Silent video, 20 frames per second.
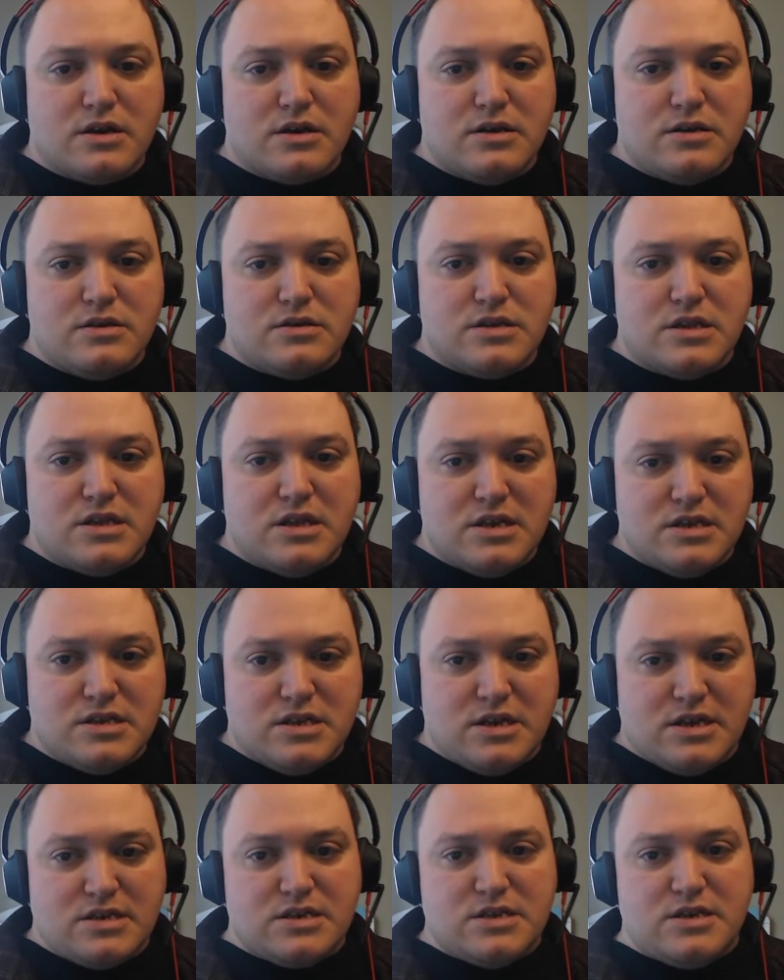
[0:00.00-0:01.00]

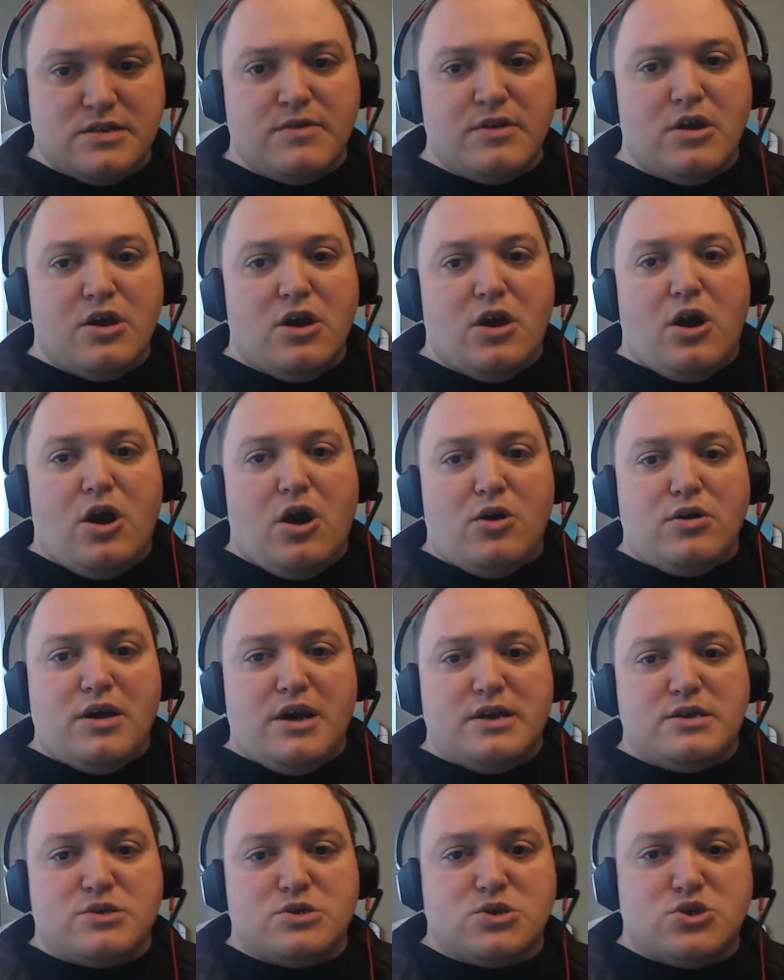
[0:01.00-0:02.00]
statistics.
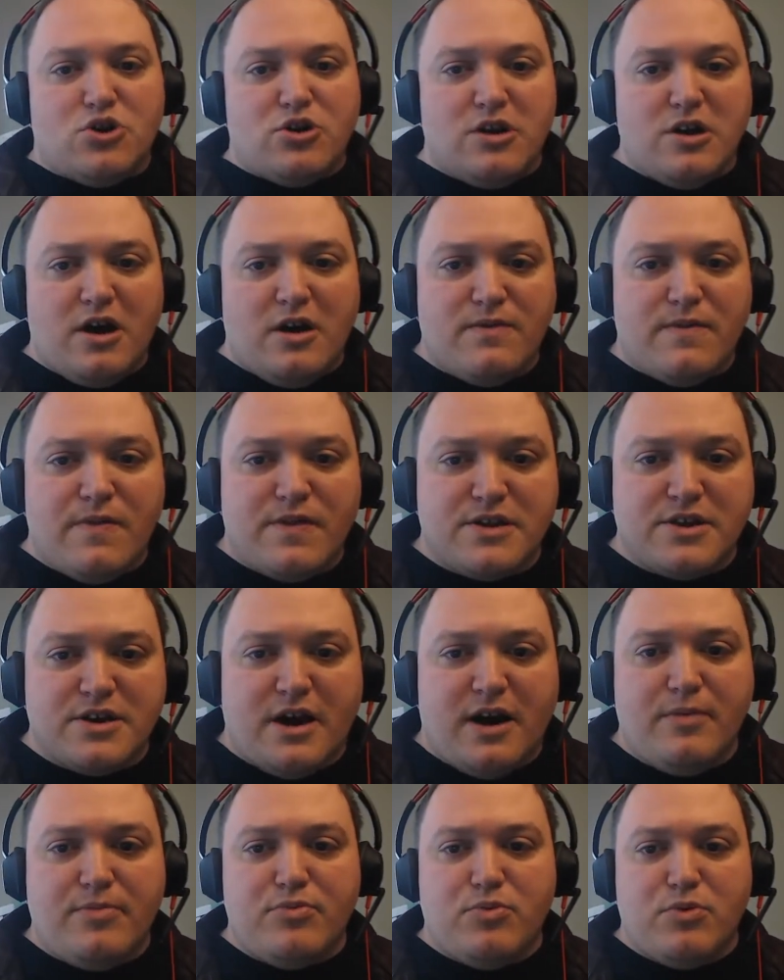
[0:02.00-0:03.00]
Okay, so starting off at the
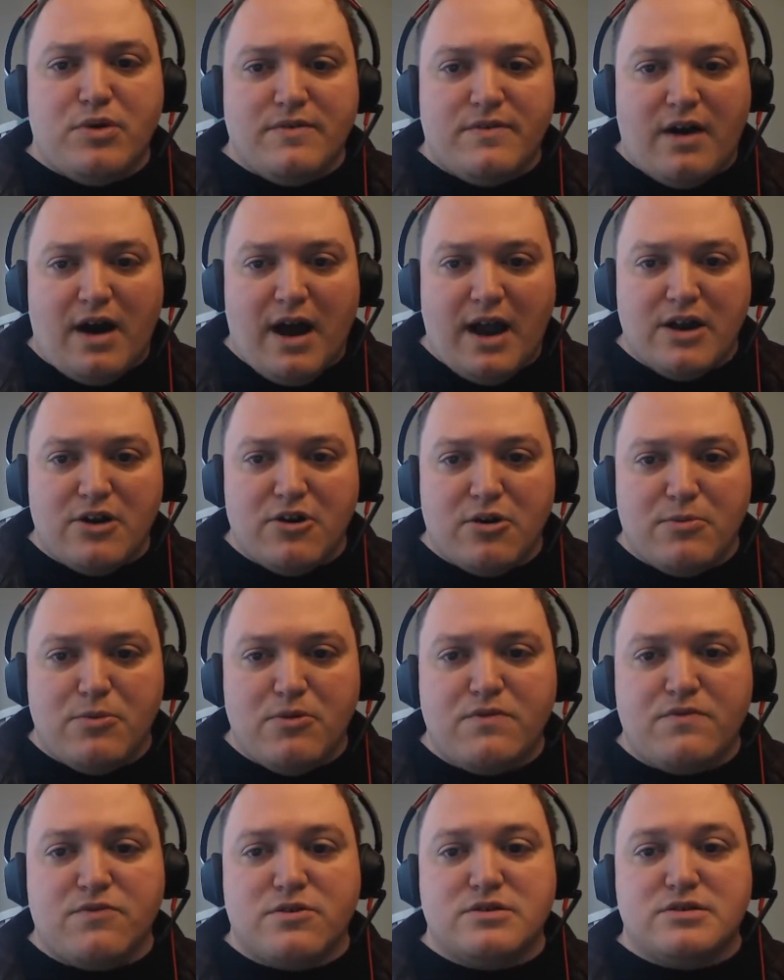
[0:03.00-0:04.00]
top, we have hide
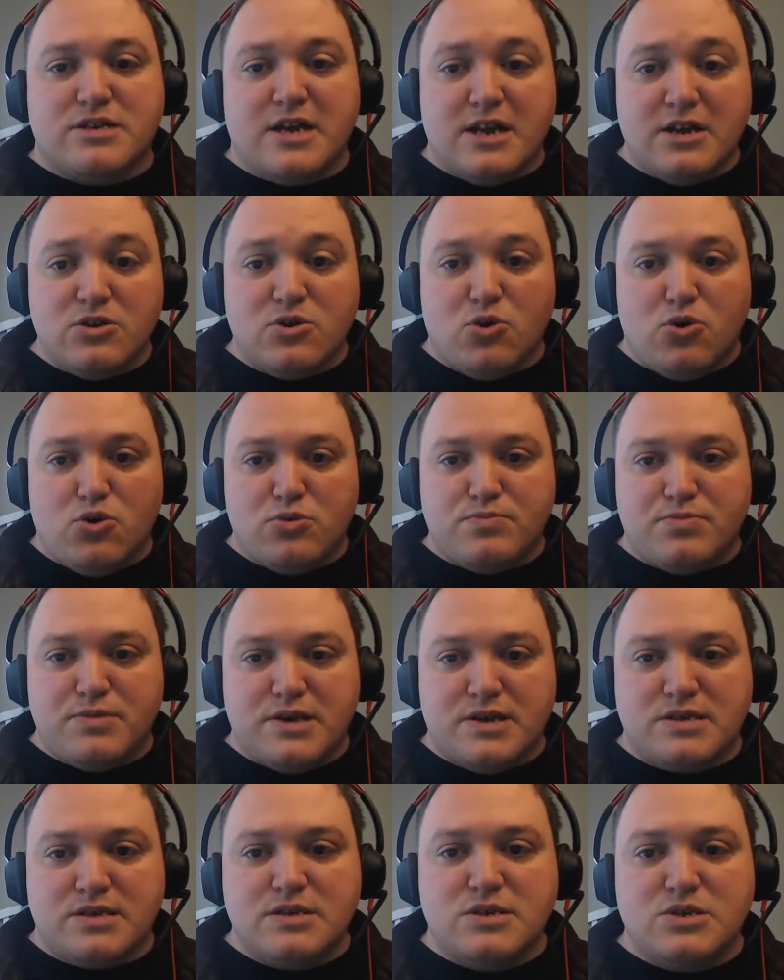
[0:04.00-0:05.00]
armor. For 10 gold
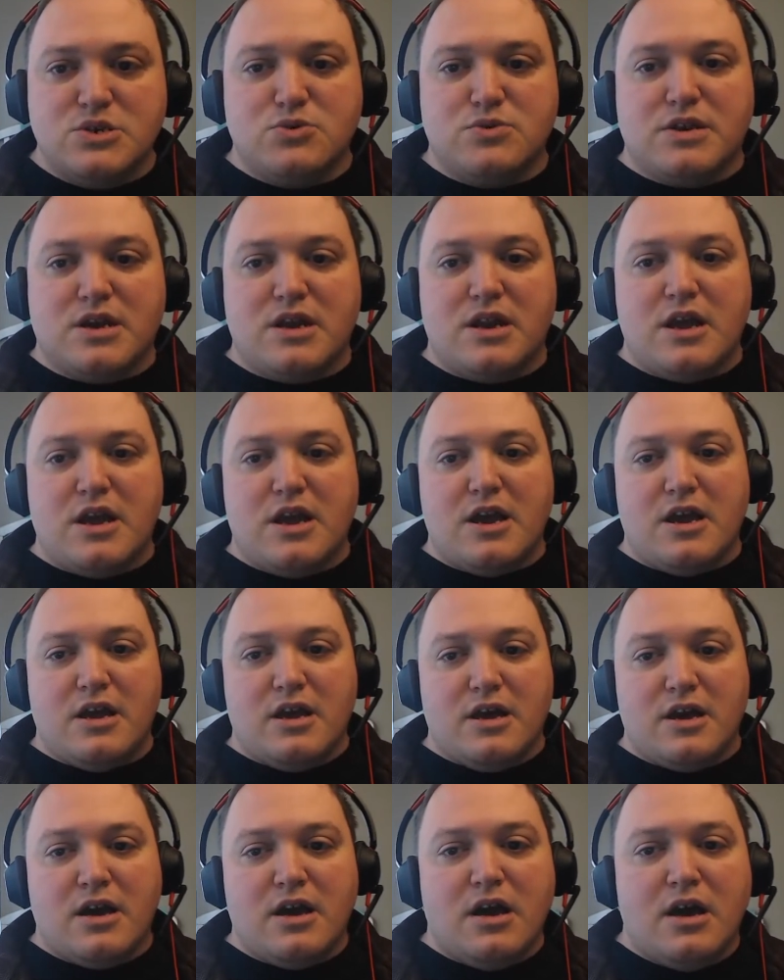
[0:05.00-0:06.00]
pieces, you get
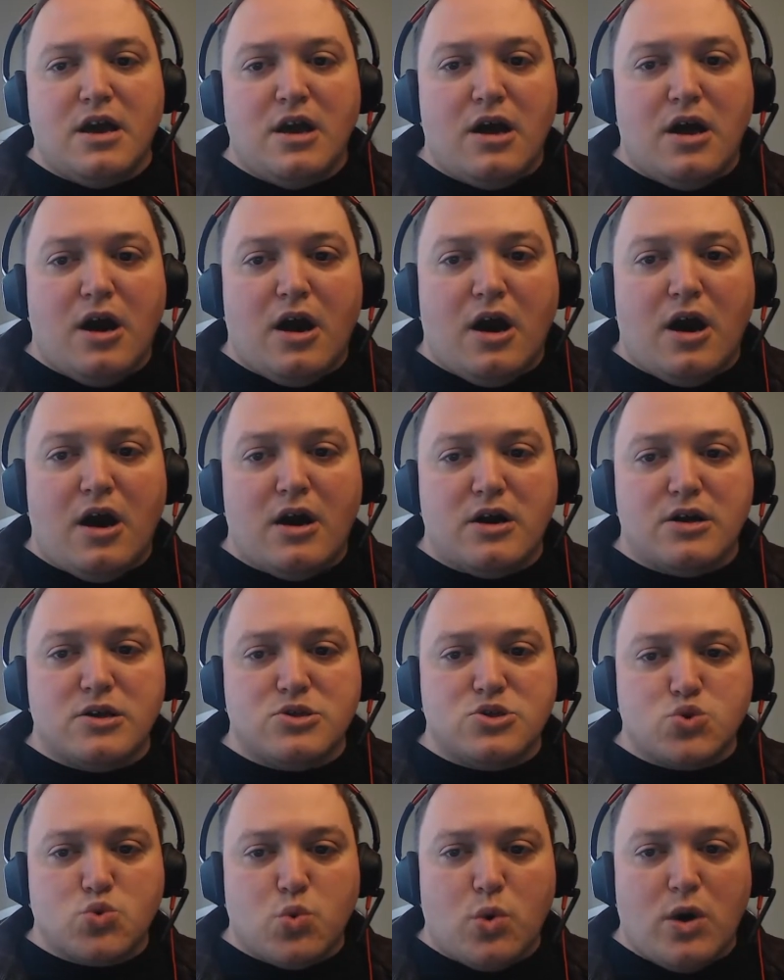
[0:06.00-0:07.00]
a
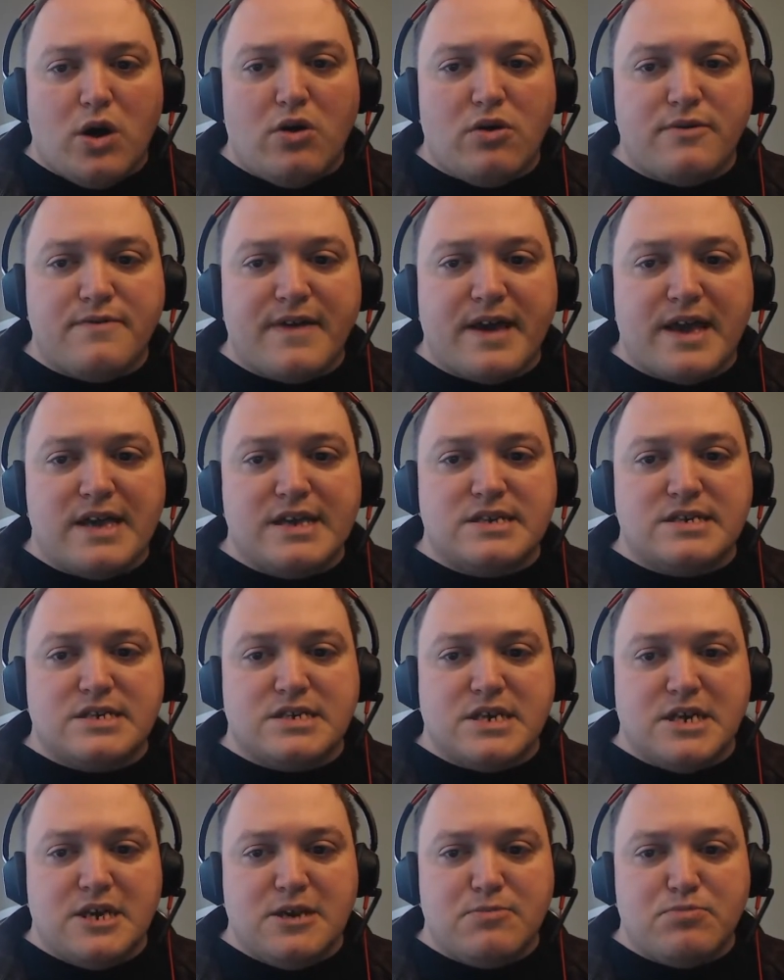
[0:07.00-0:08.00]
12
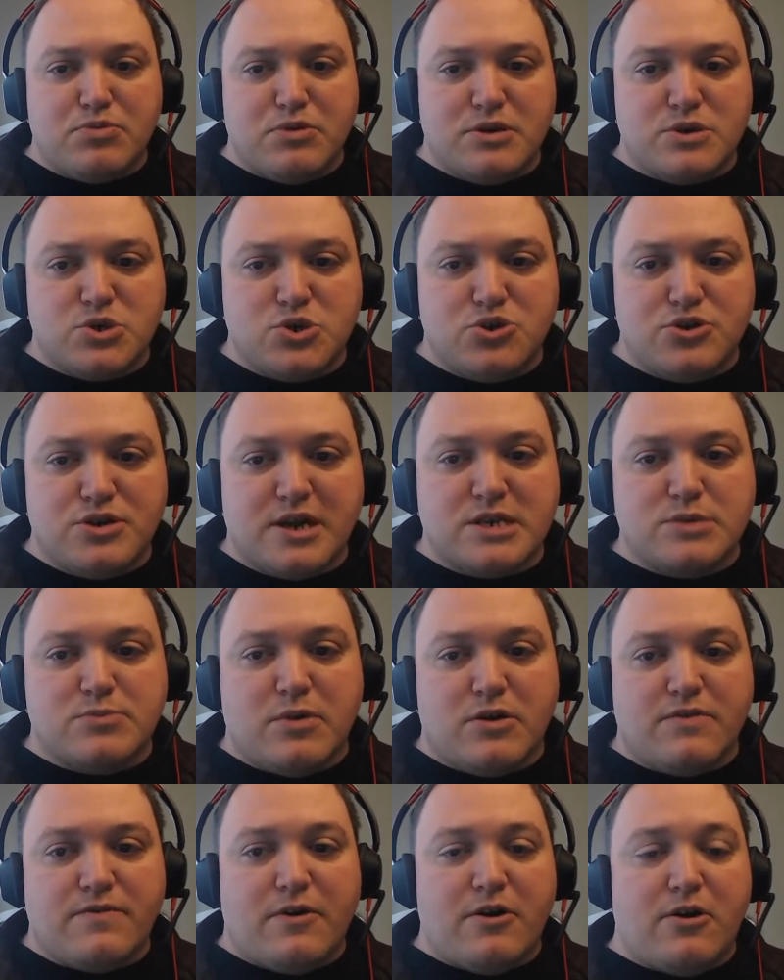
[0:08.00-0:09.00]
AC plus your dex
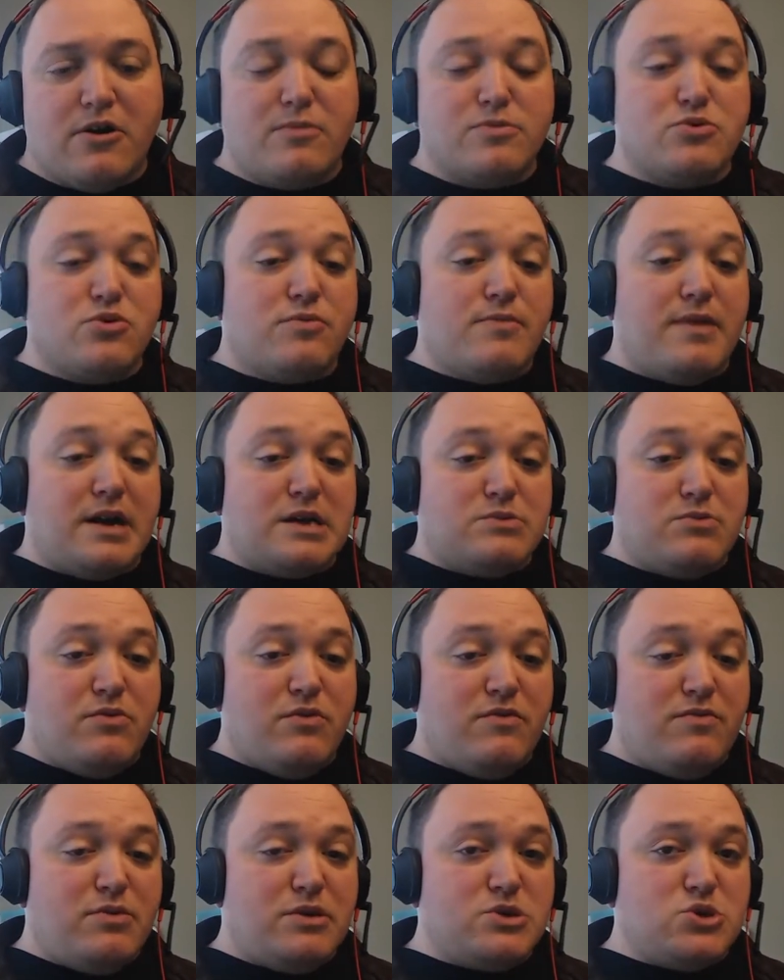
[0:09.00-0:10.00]
modifier up to a maximum
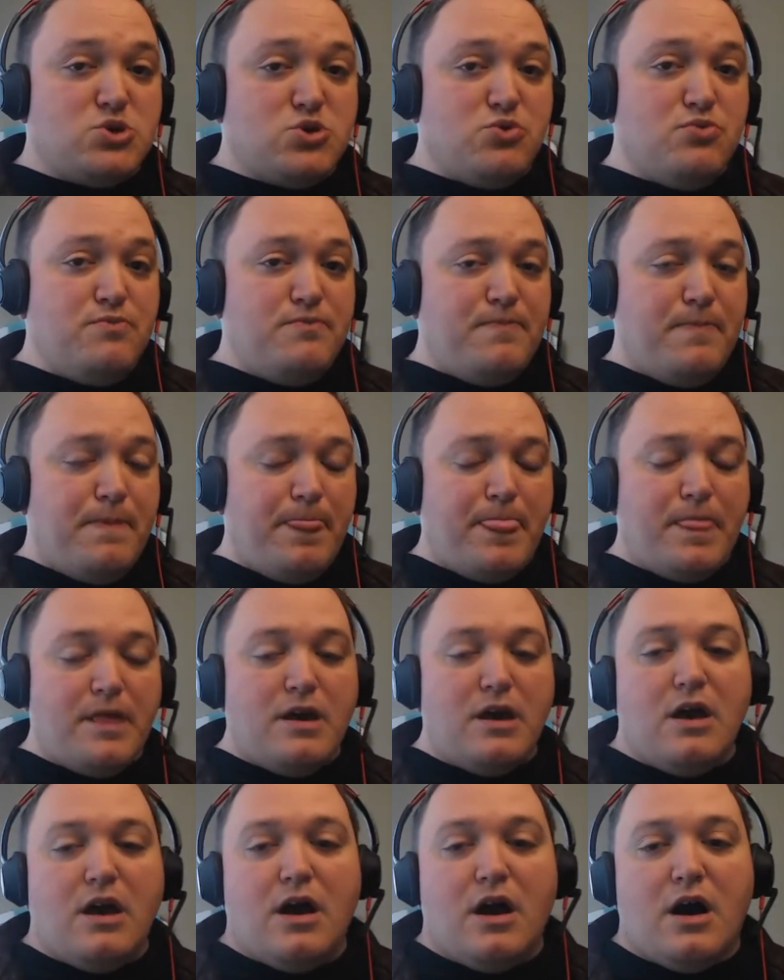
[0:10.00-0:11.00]
of
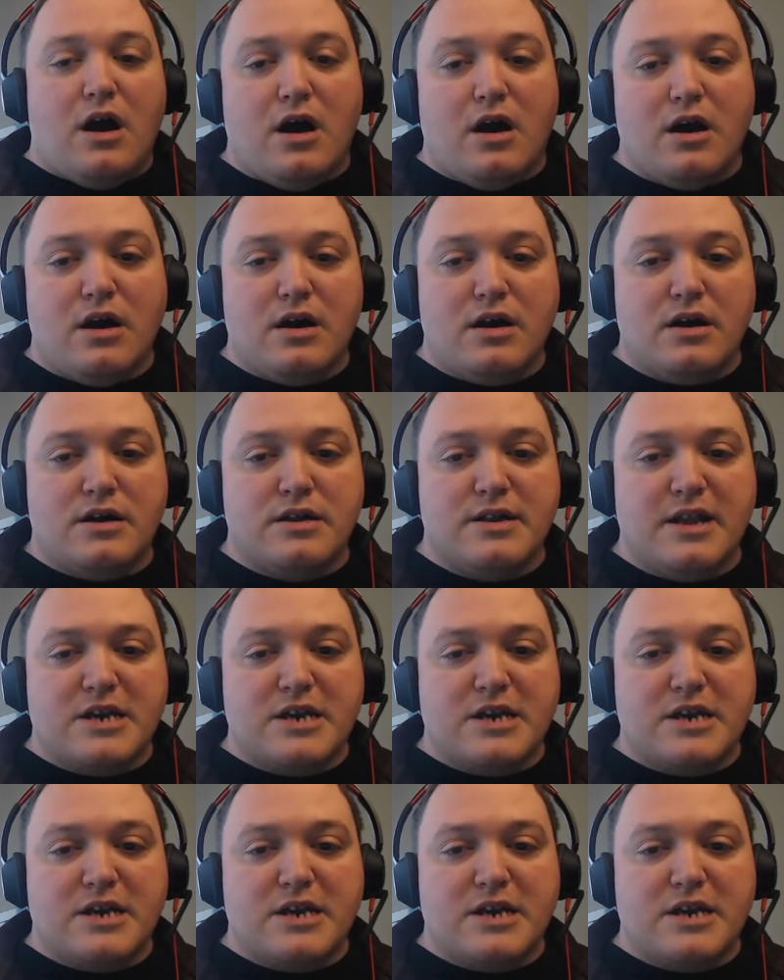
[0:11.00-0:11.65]
+2.